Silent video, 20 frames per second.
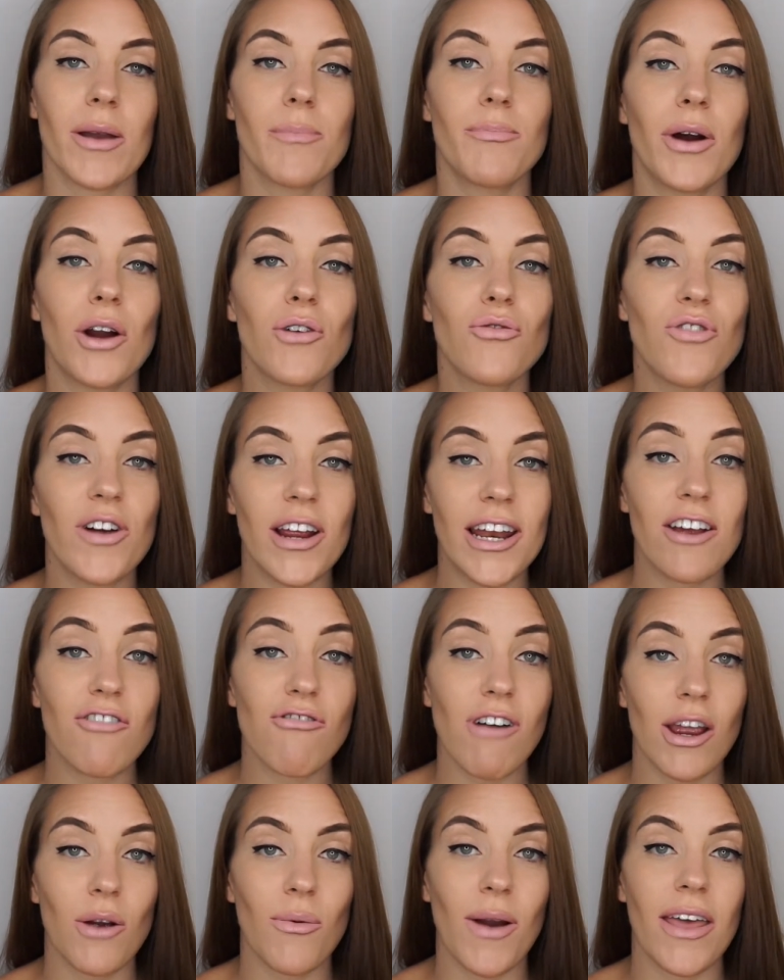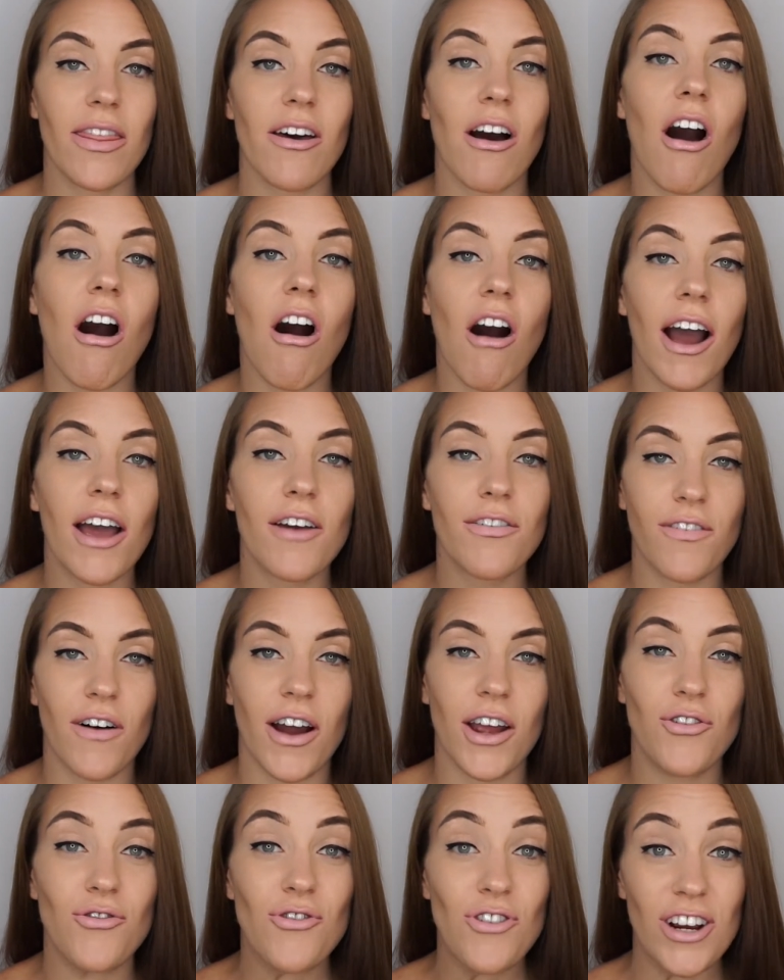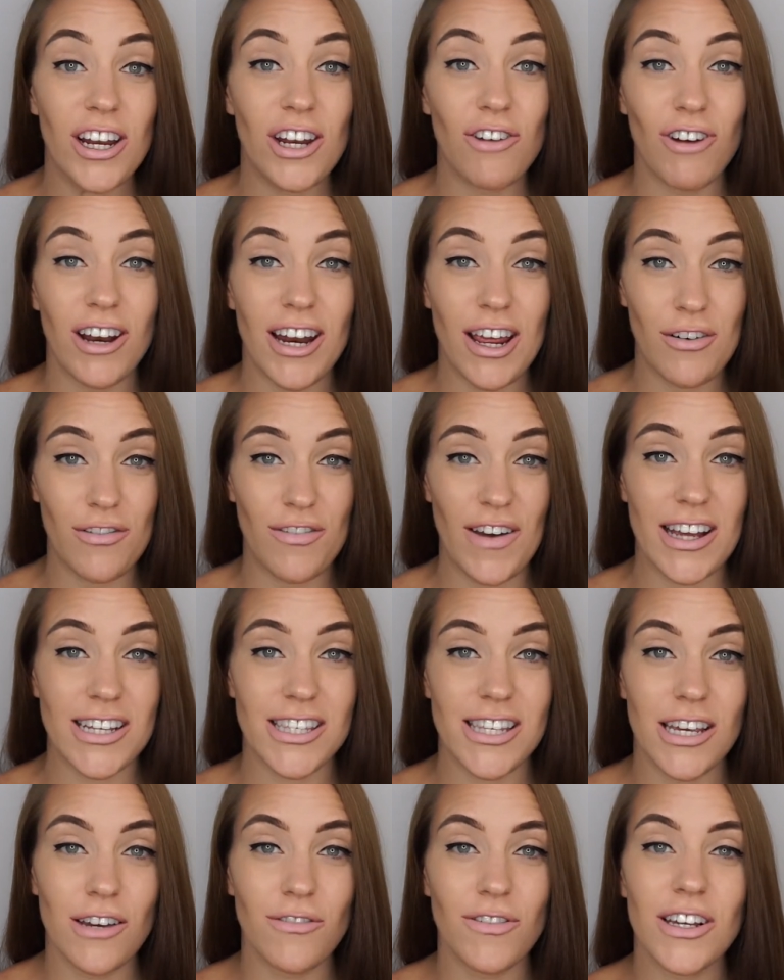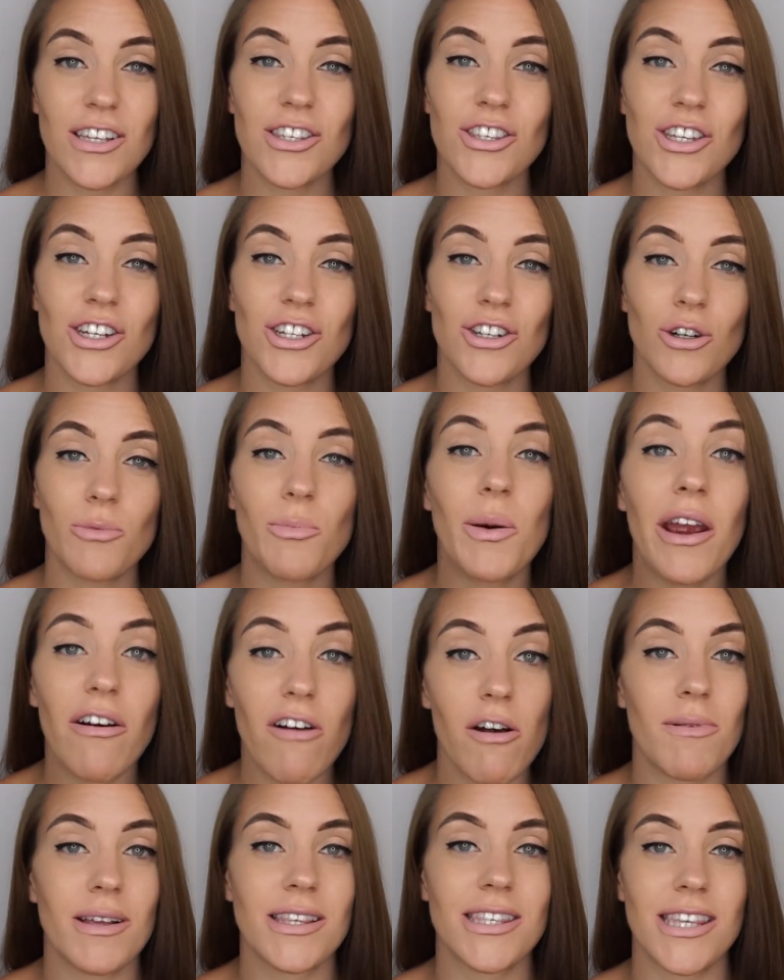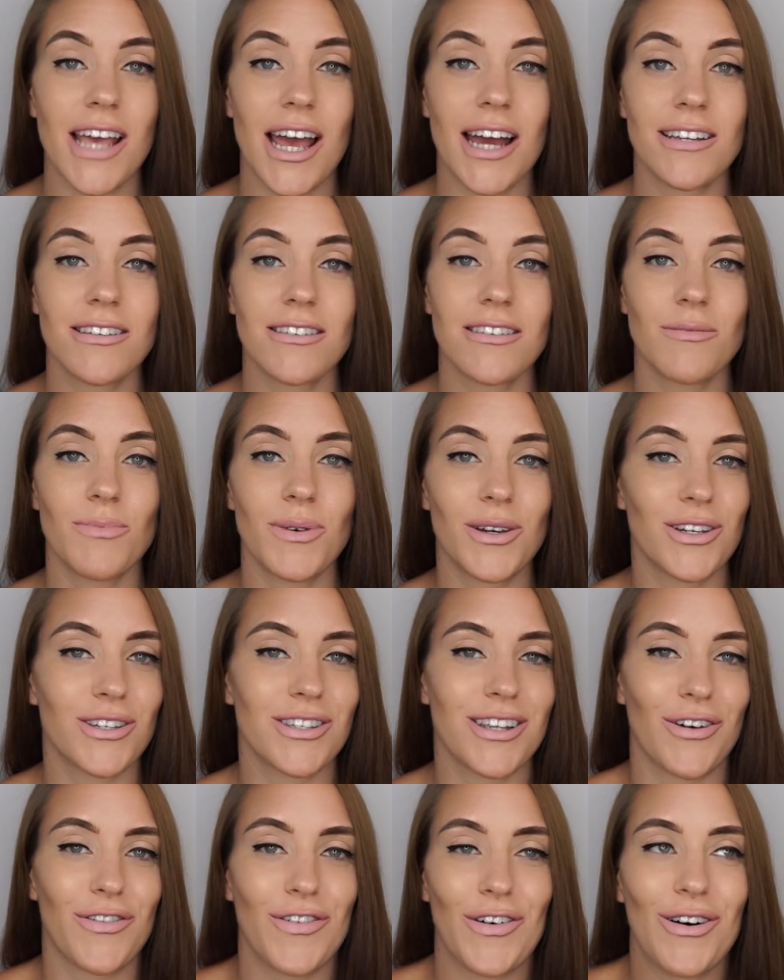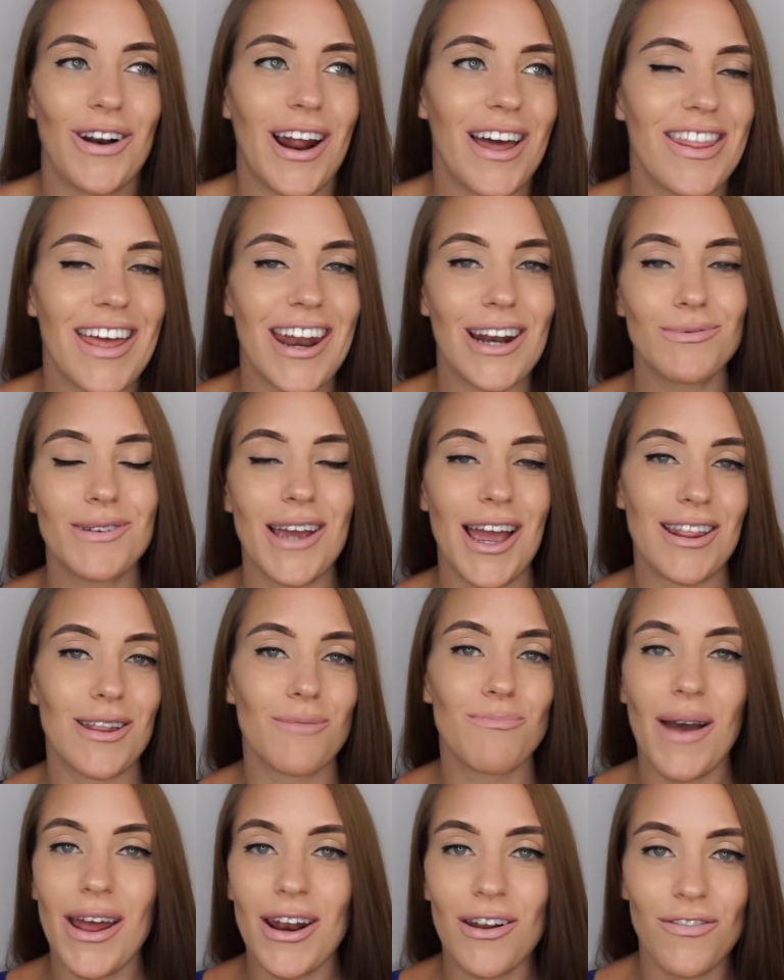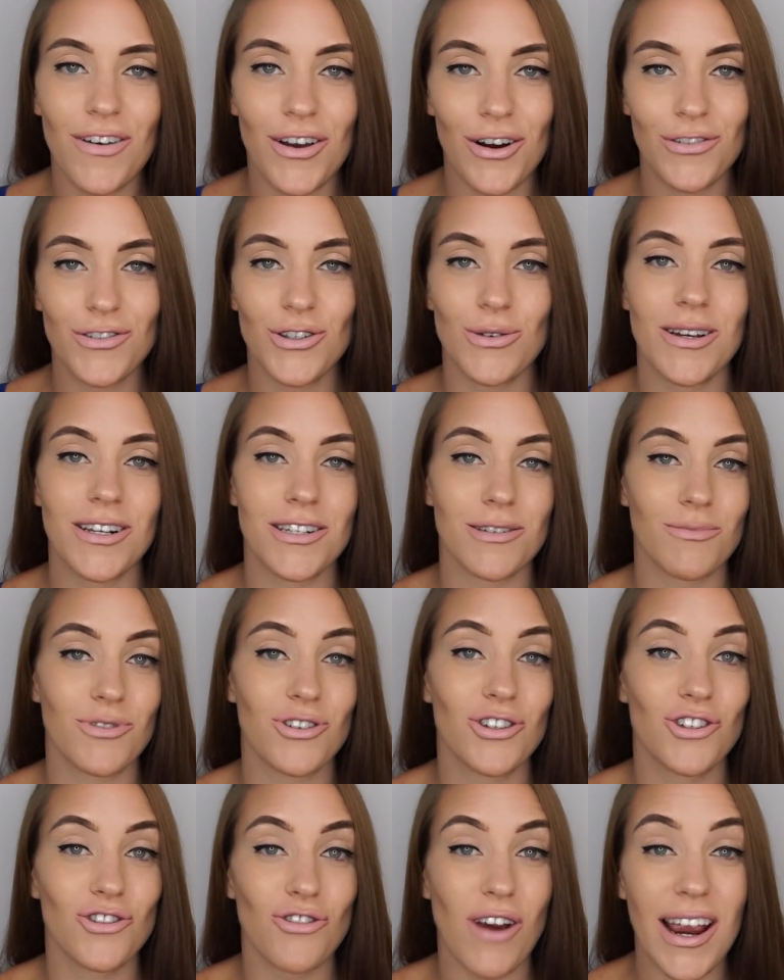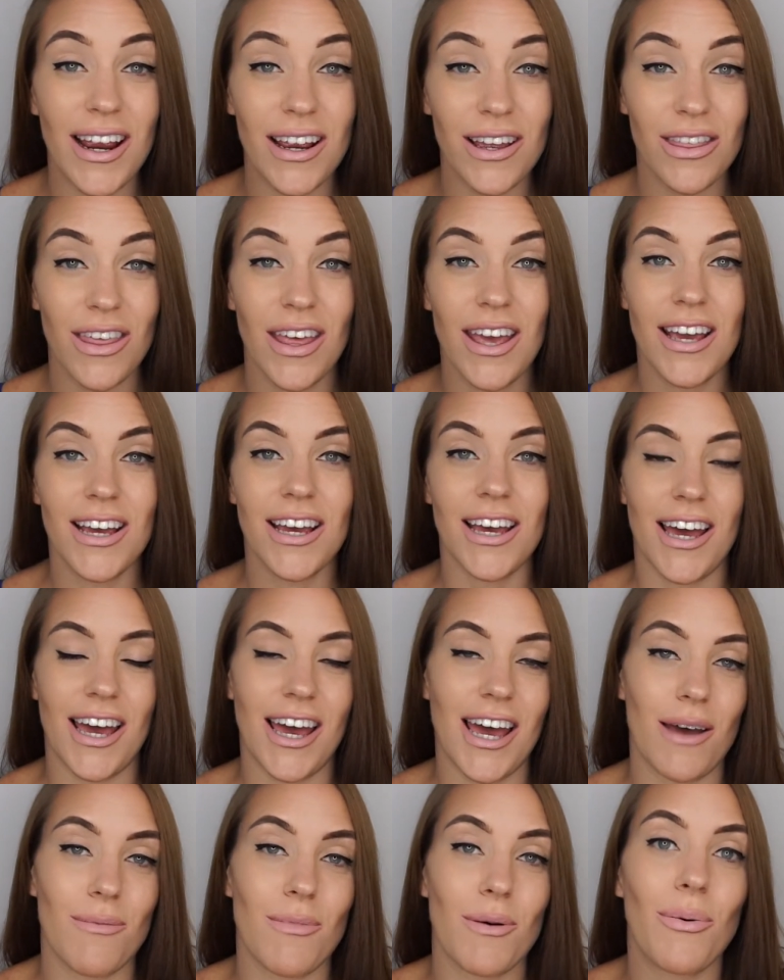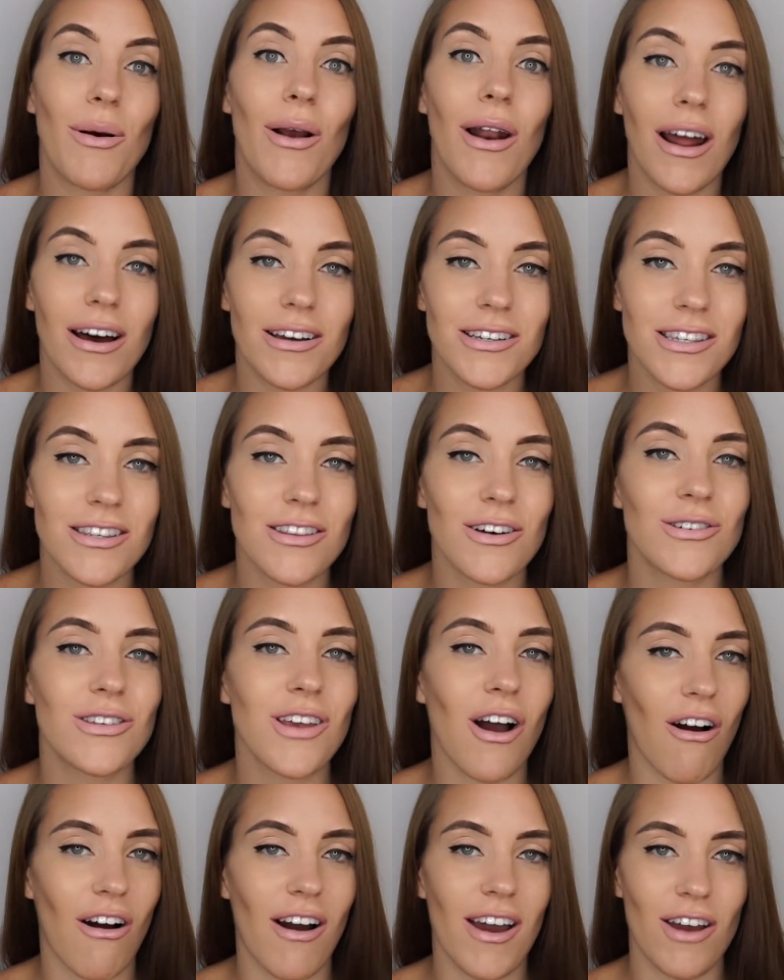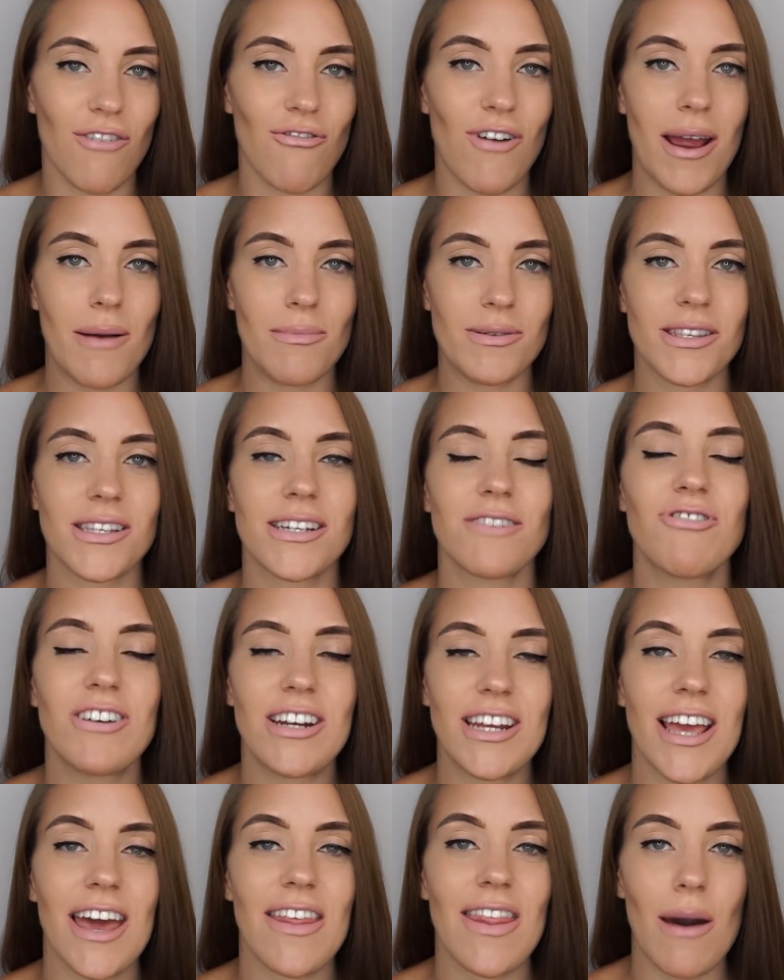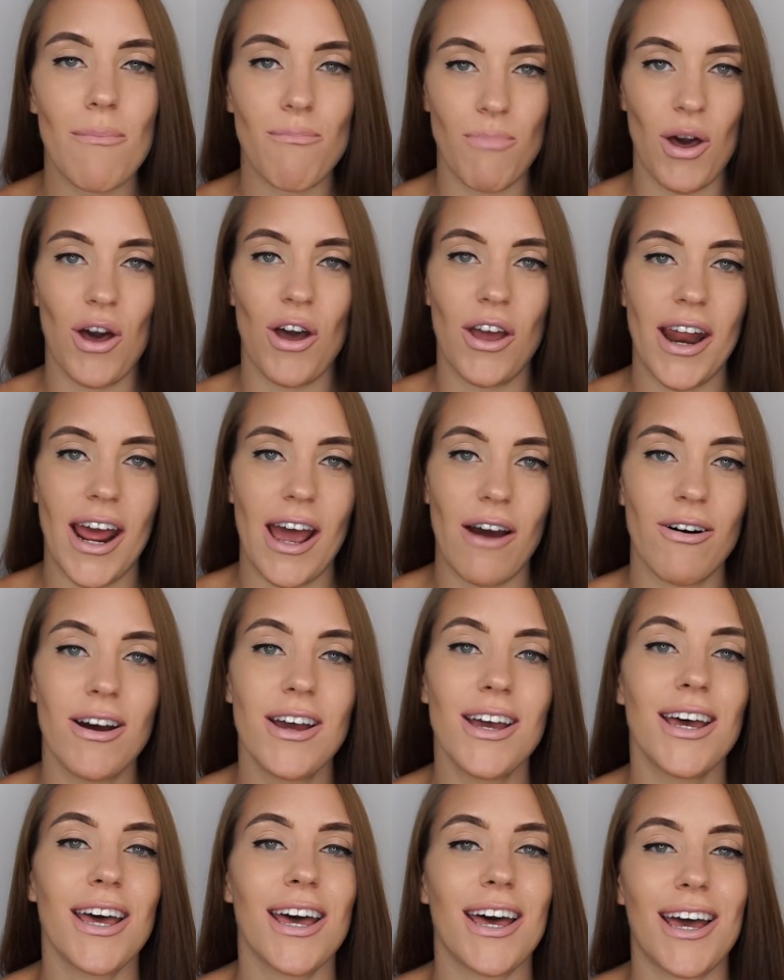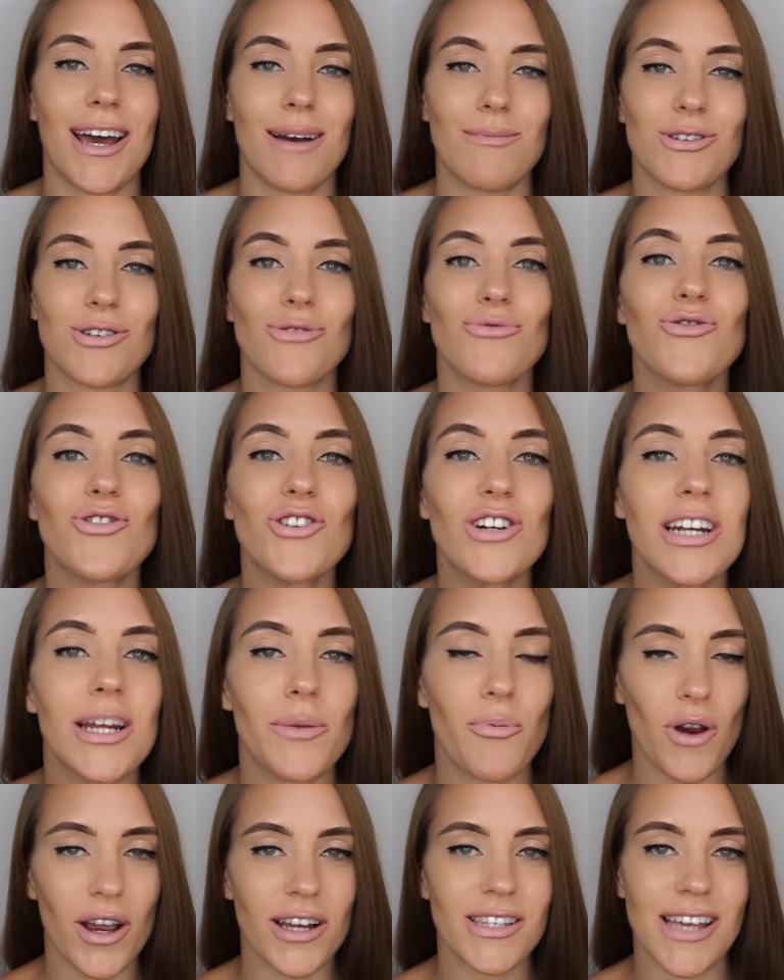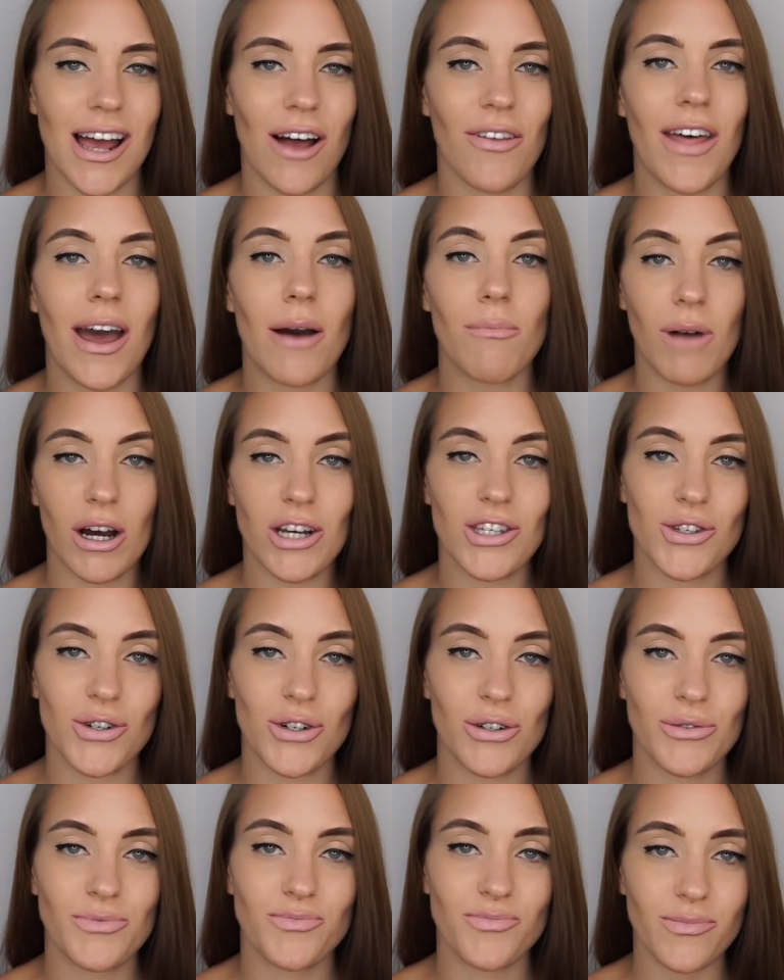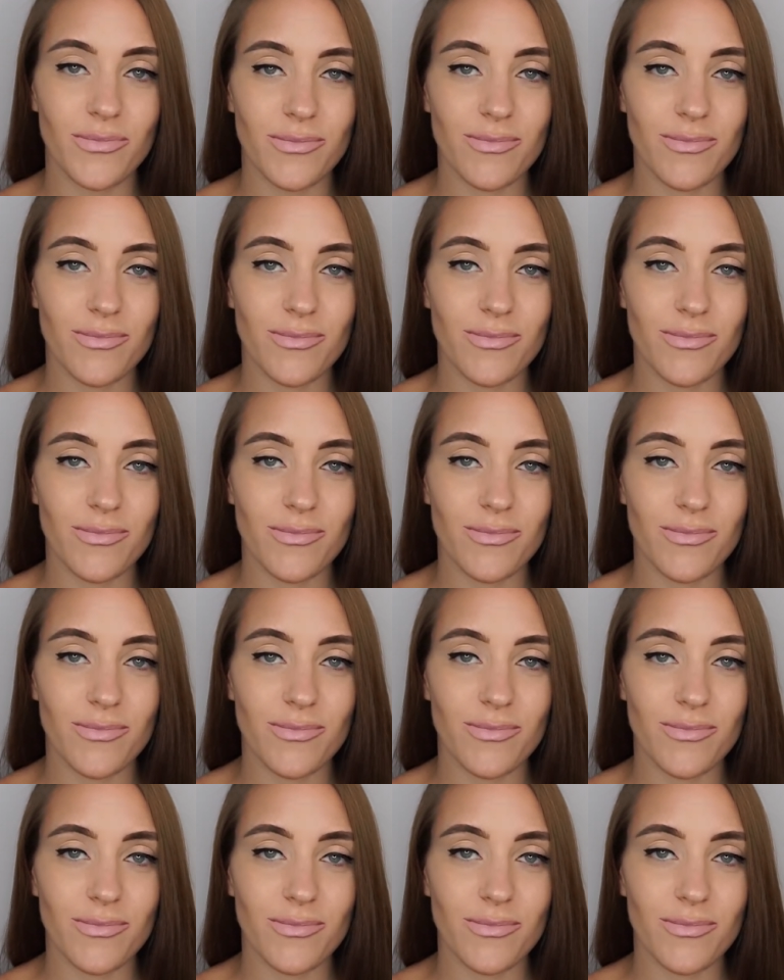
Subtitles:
But a really great way that I find really, really effective is to do pyramid sets, because I feel like then I'm getting the benefit of doing some strength plus those higher reps to really get that burnout, to really break down that muscle.